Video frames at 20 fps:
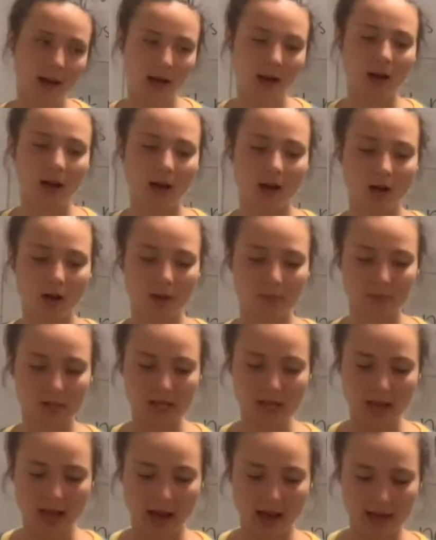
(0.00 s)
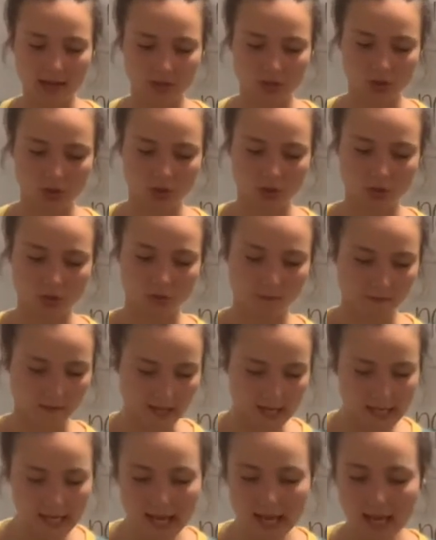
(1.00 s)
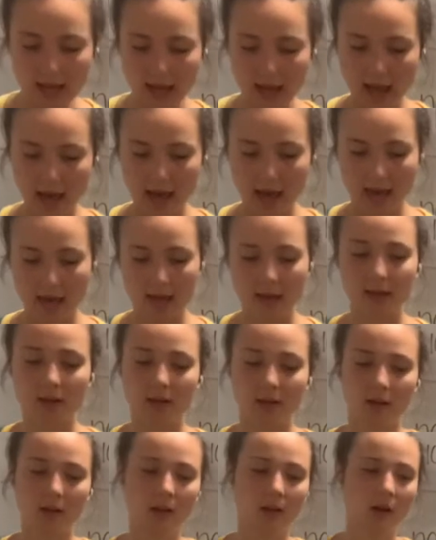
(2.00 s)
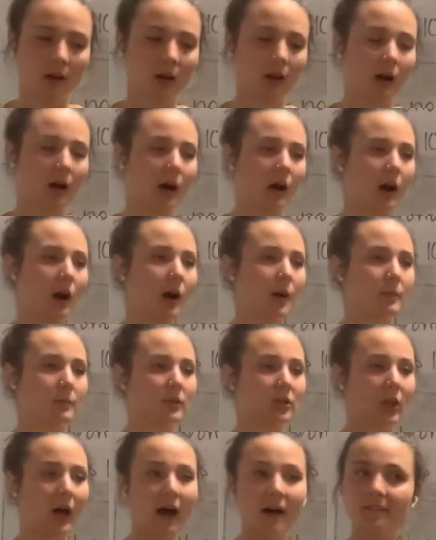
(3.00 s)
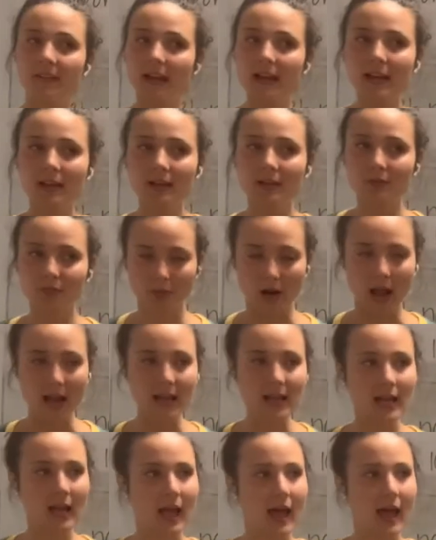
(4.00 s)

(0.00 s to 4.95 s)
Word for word: Um, he had to feed it and um, love it, right?